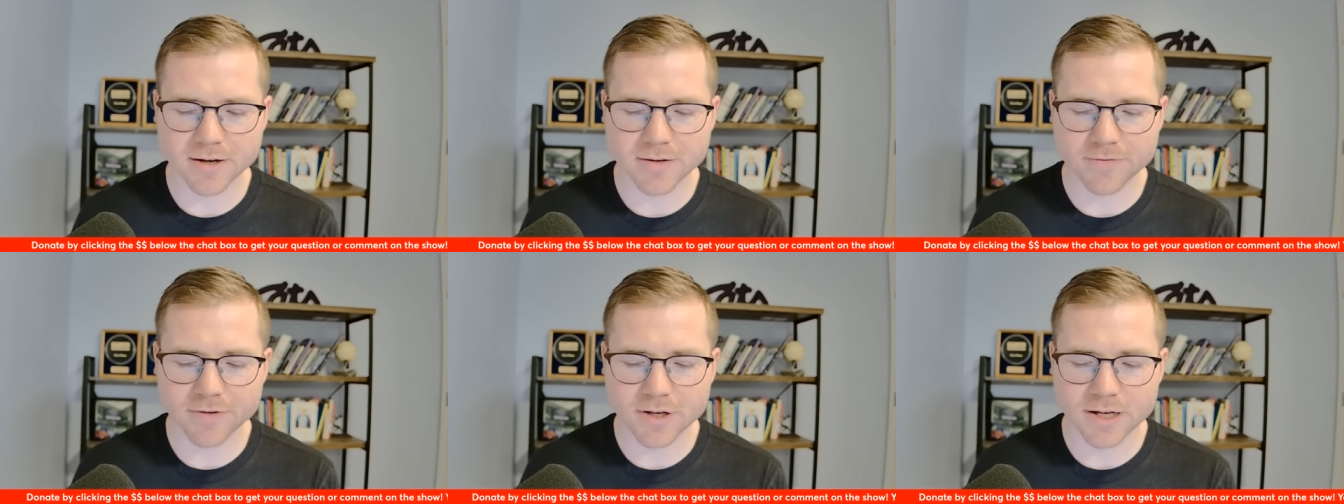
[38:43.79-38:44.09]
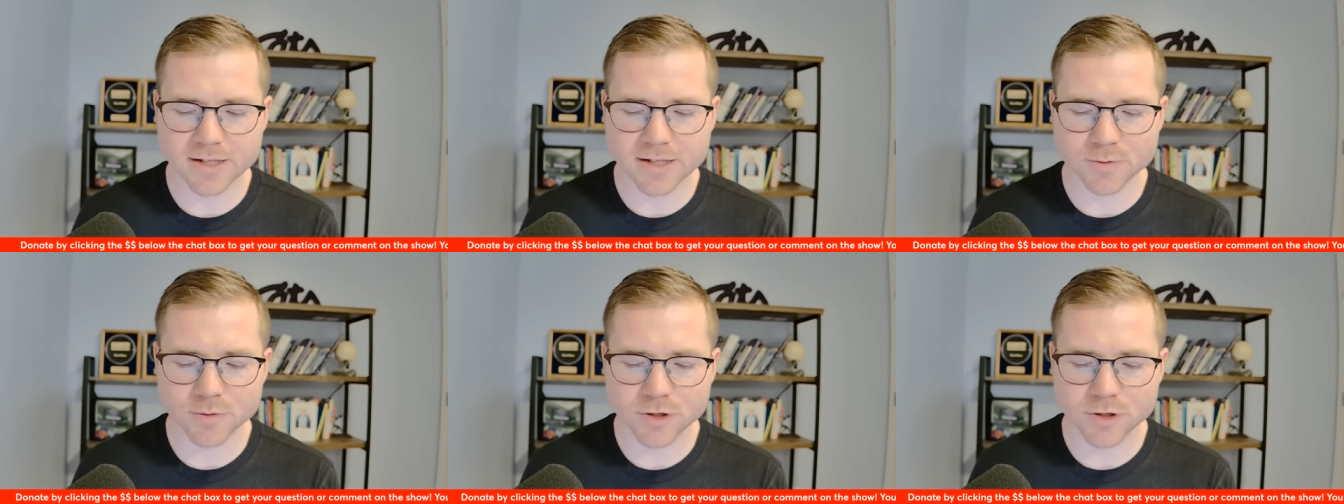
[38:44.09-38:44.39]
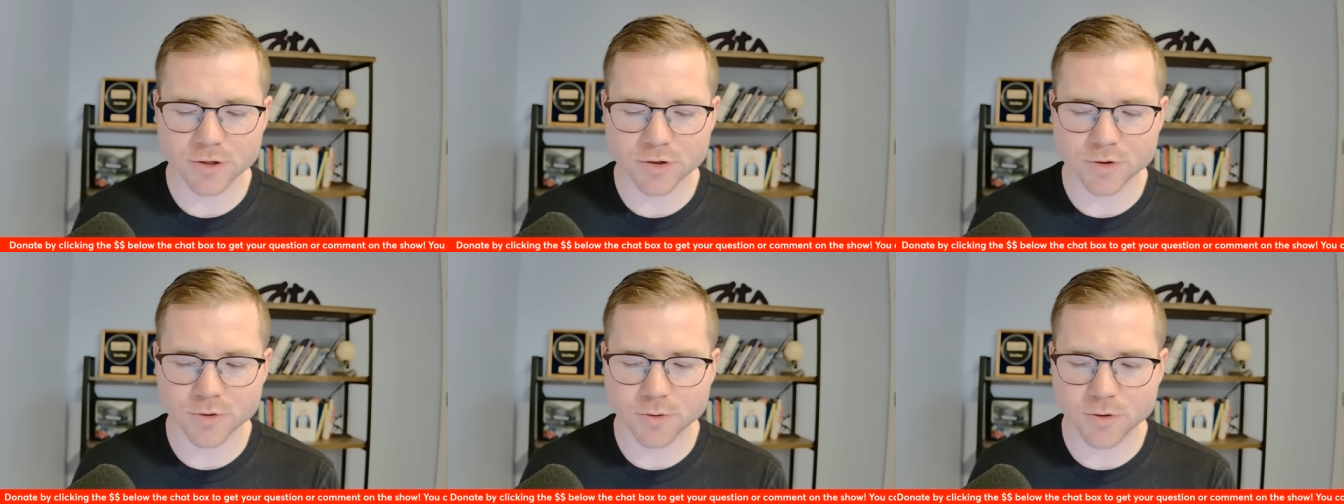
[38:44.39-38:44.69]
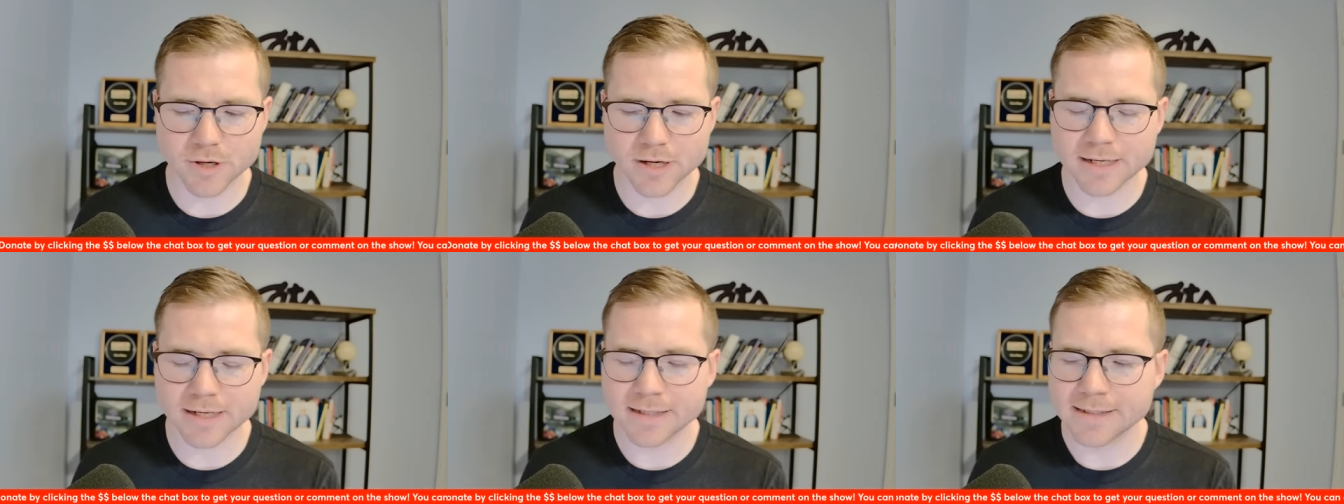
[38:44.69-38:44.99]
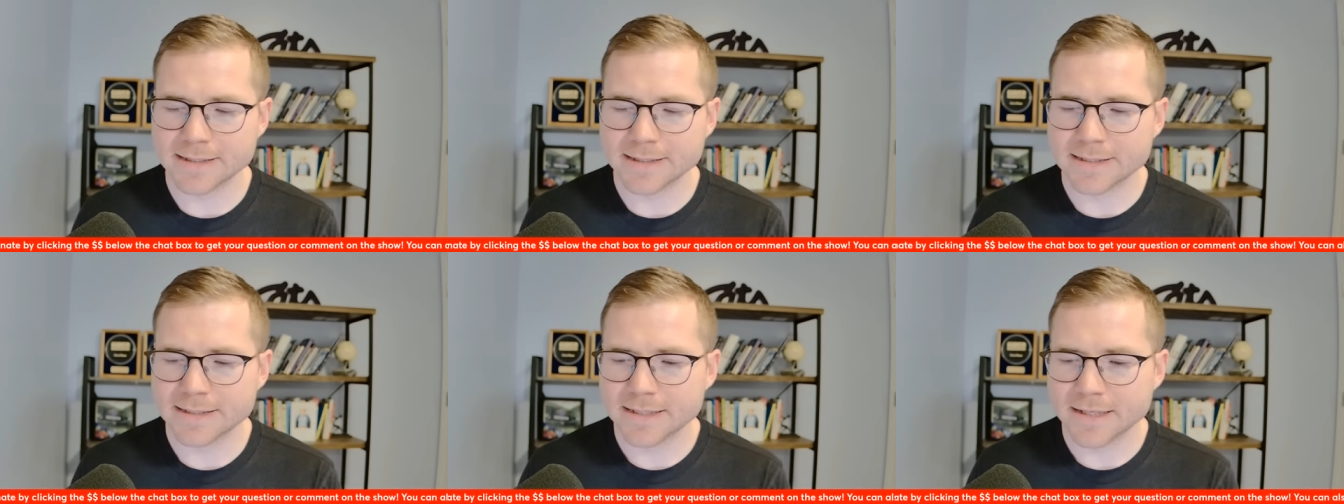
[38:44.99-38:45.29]
If you guys want to join
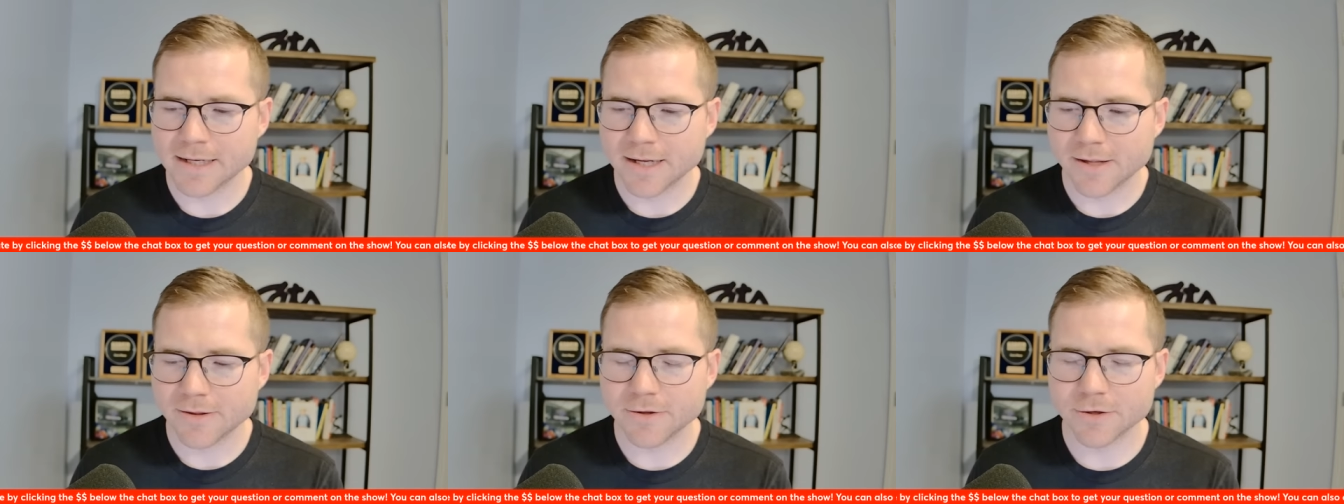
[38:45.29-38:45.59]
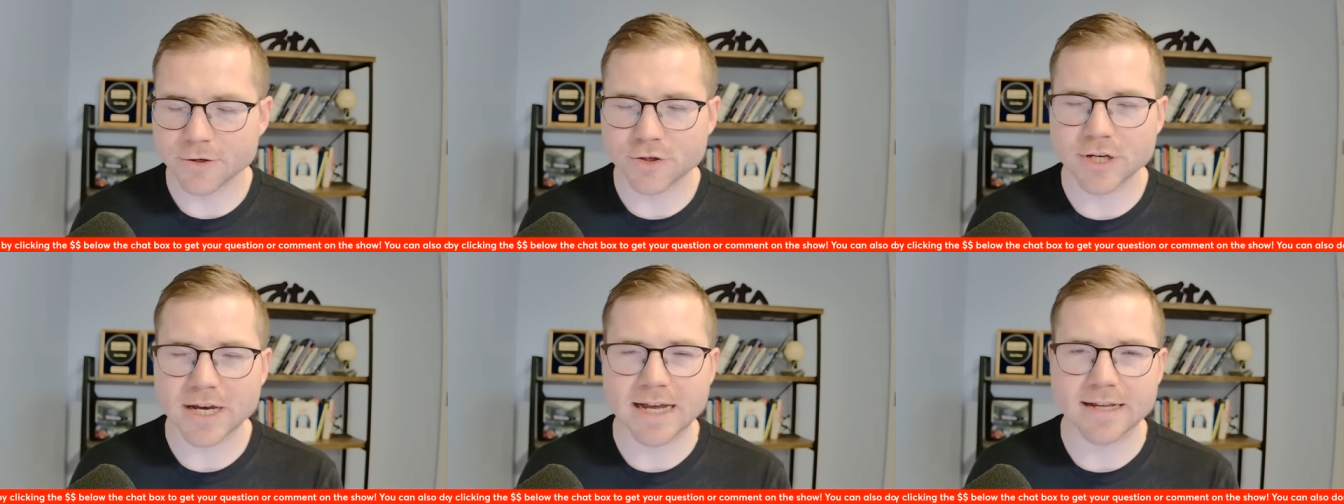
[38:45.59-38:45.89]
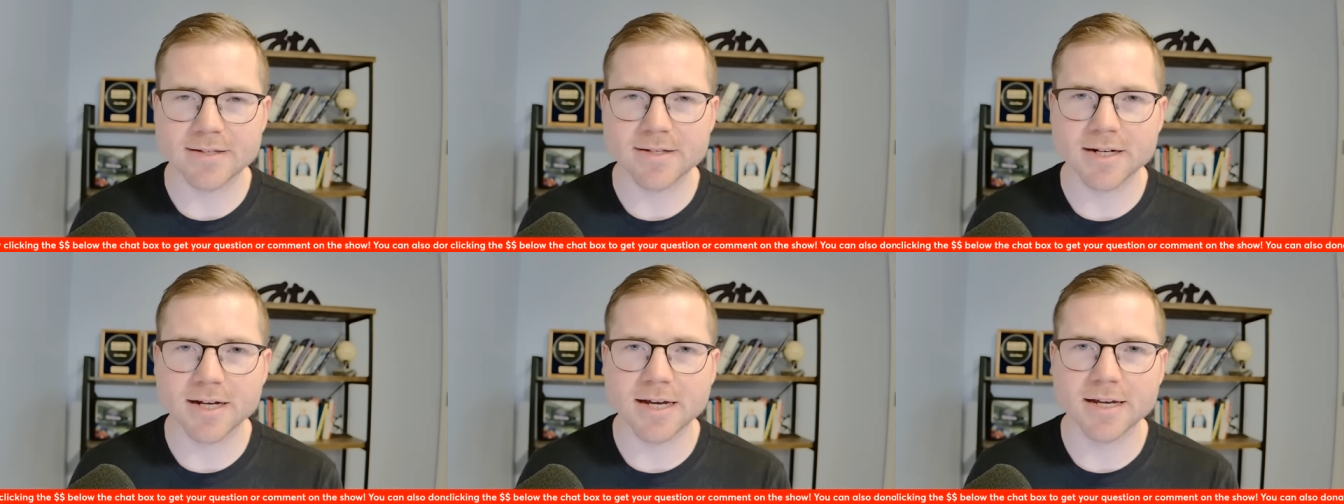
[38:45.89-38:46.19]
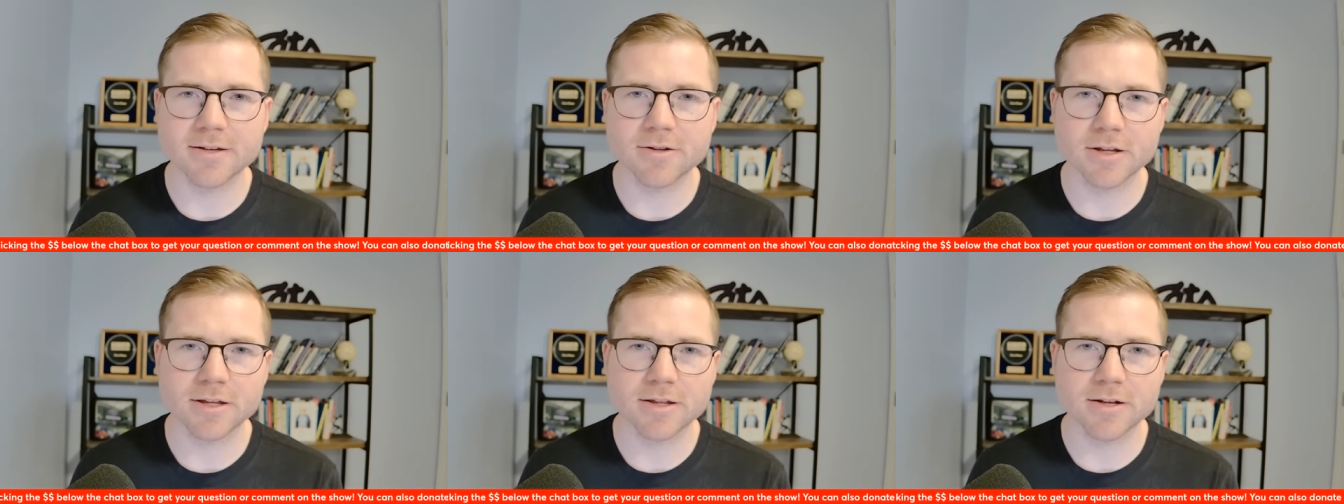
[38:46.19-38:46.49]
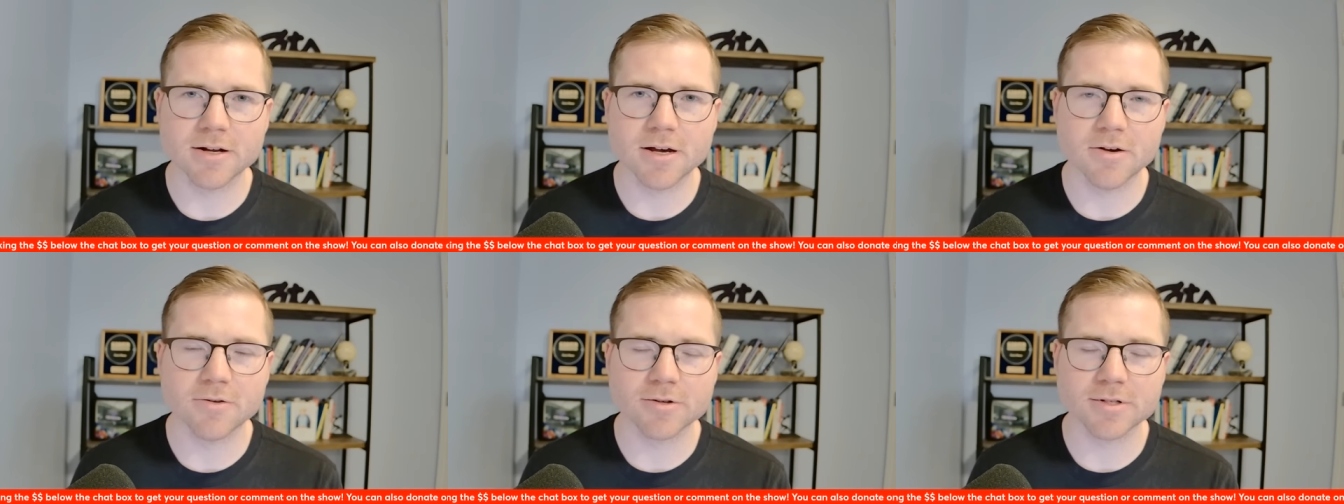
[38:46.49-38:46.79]
the chat tonight, click
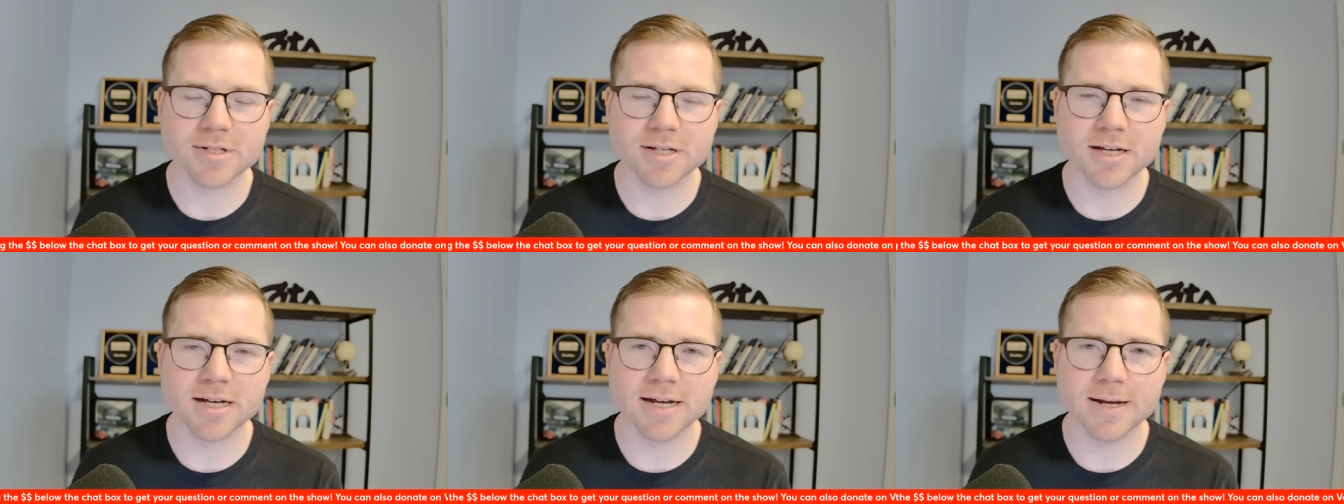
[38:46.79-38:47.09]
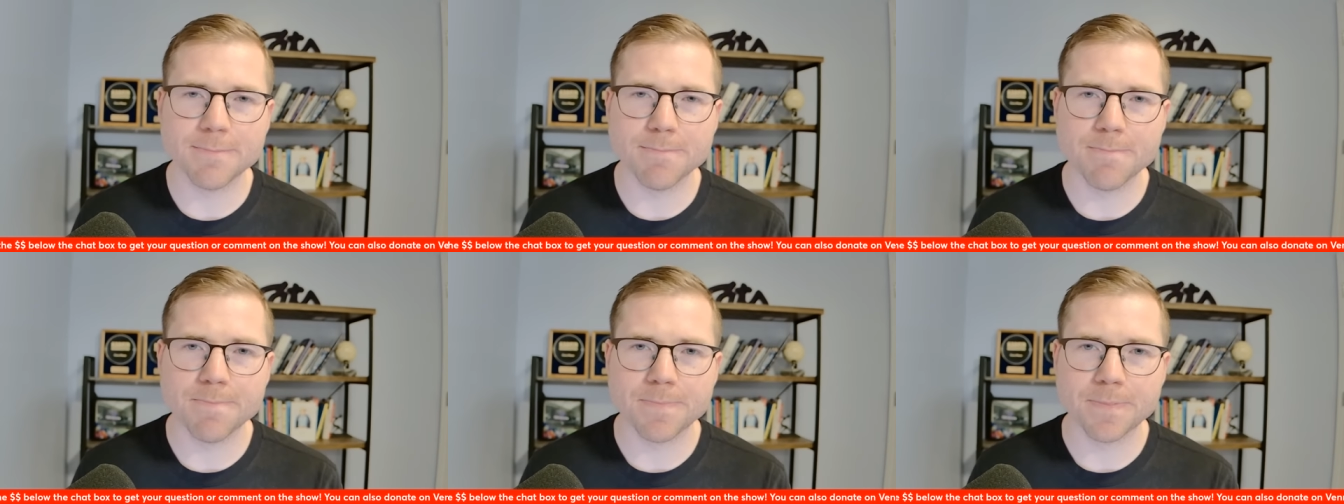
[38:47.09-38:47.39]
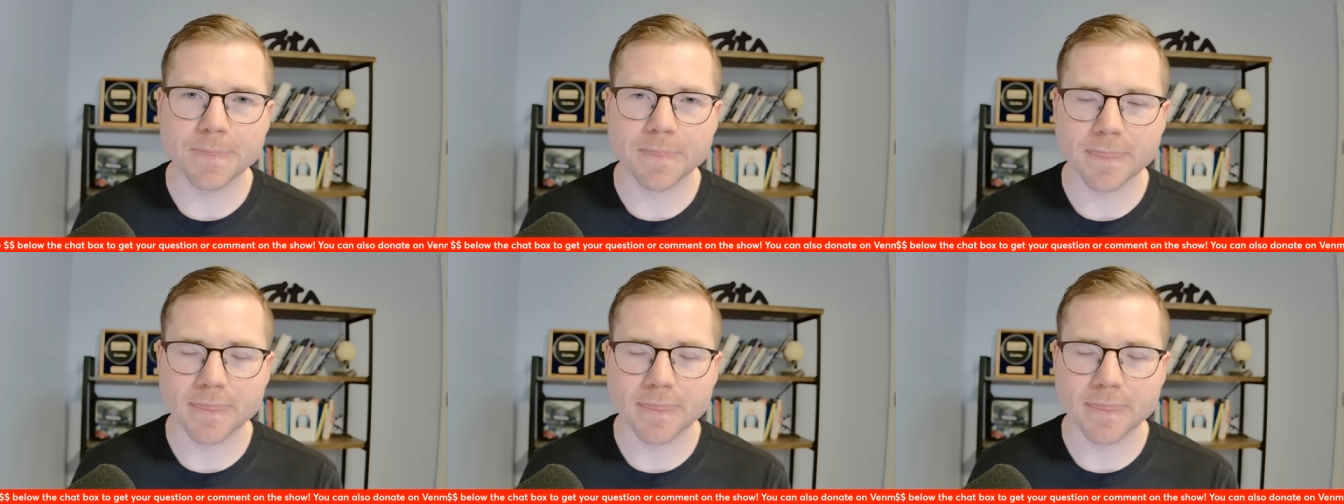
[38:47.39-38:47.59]
the dollar sign